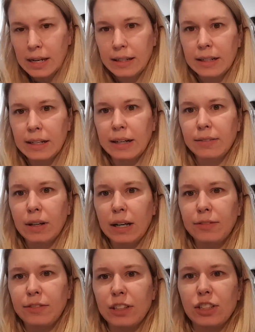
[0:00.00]
And then
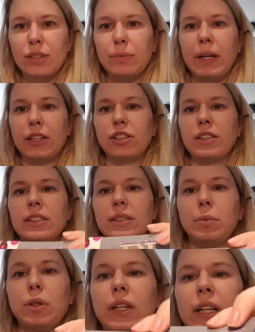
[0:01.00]
I finished them actually
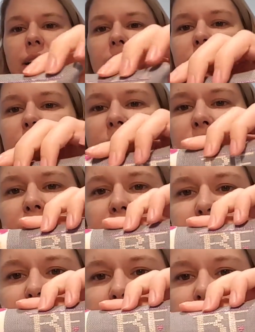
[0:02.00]
this morning.
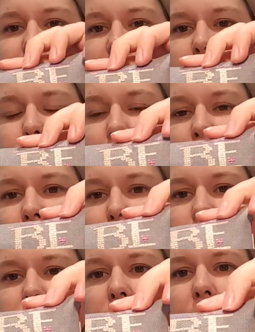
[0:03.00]
It's these little
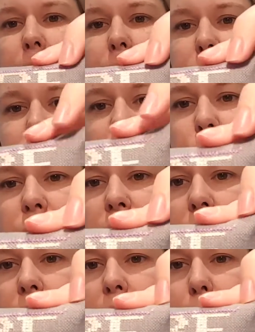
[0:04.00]
pillows. So this one's
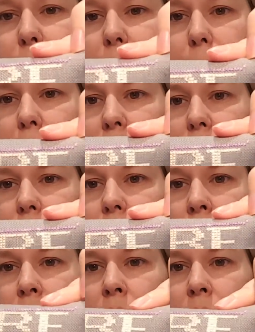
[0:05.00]
called the Be Mine.